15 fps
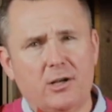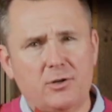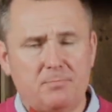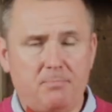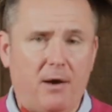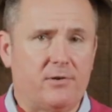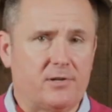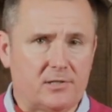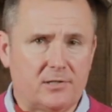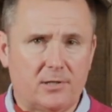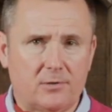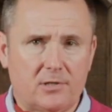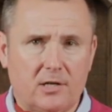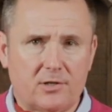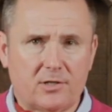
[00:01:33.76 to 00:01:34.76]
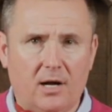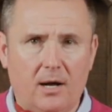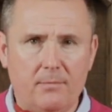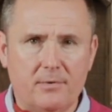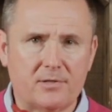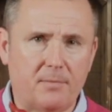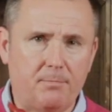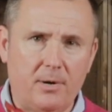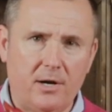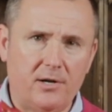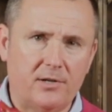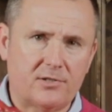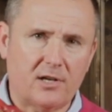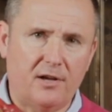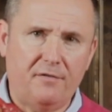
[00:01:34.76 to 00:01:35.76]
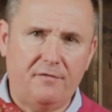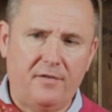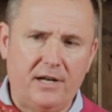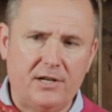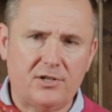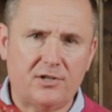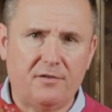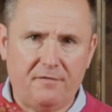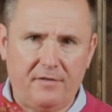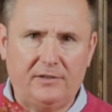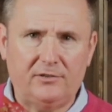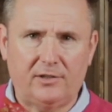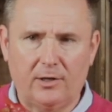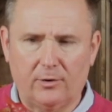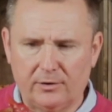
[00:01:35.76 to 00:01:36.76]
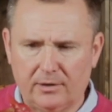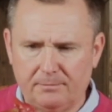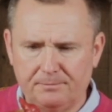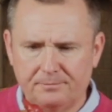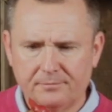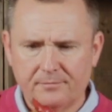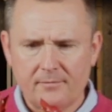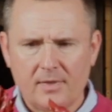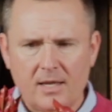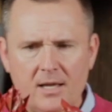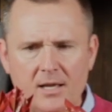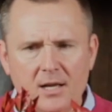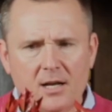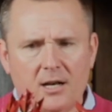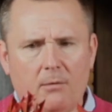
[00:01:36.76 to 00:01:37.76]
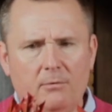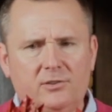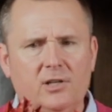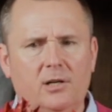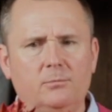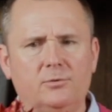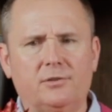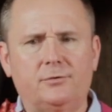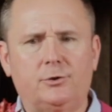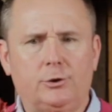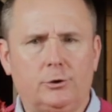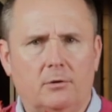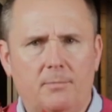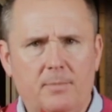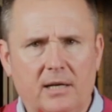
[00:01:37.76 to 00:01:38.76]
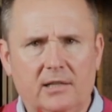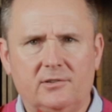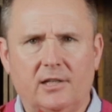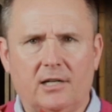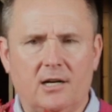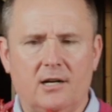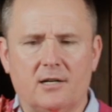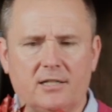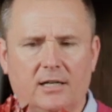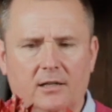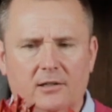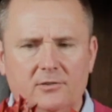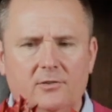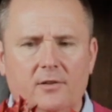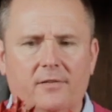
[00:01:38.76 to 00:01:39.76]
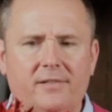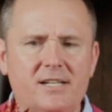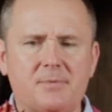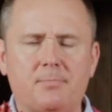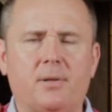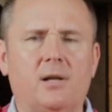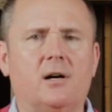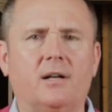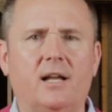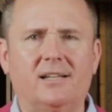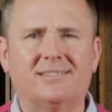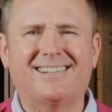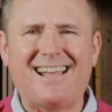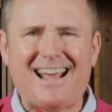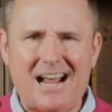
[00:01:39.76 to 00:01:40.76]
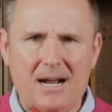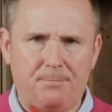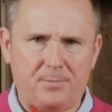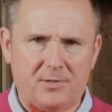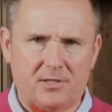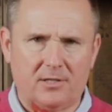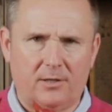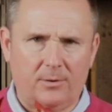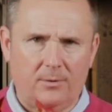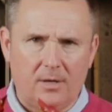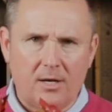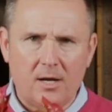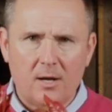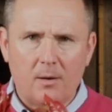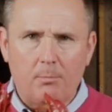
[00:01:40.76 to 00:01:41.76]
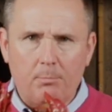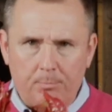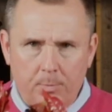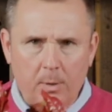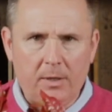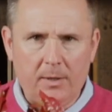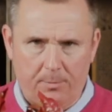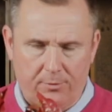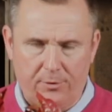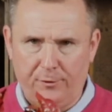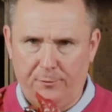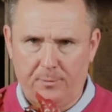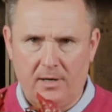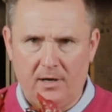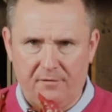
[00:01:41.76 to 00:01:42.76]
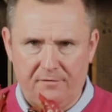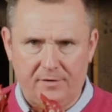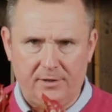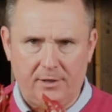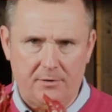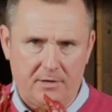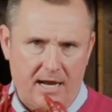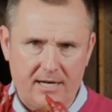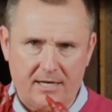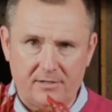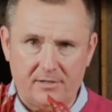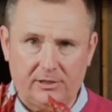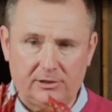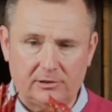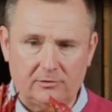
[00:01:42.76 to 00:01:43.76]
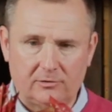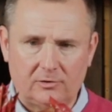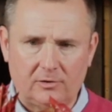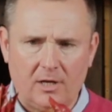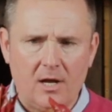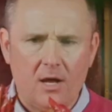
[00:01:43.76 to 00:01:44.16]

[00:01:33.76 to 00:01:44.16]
those berries until such time as the birds have finished feasting on them. Now, in terms of durability and hardiness, this plant is an absolute bulletproof plant for the UK conditions.